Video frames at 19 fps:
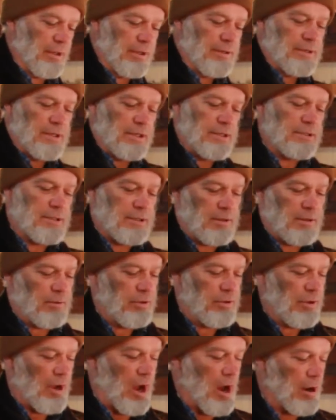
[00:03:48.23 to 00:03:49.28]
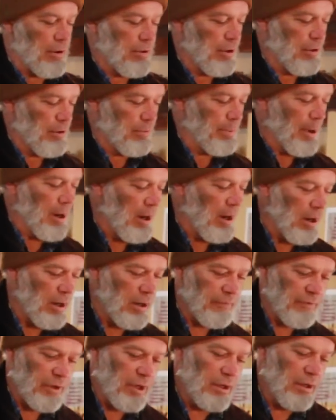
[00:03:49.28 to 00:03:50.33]
this is the RO
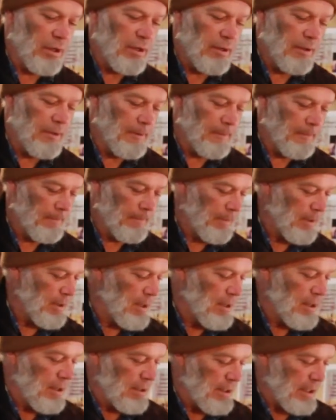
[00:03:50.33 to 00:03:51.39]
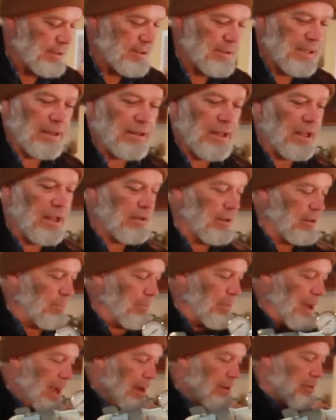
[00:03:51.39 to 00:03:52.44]
part of it. Let's set that to the
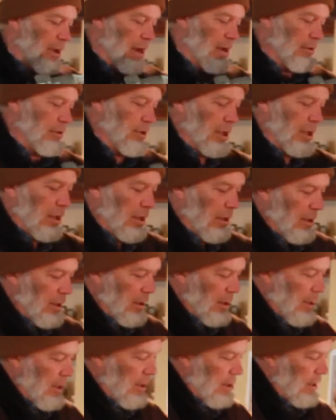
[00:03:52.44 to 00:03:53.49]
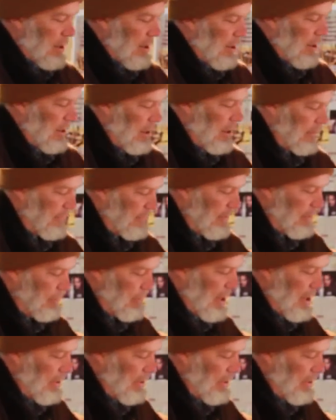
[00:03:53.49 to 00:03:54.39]
background and see what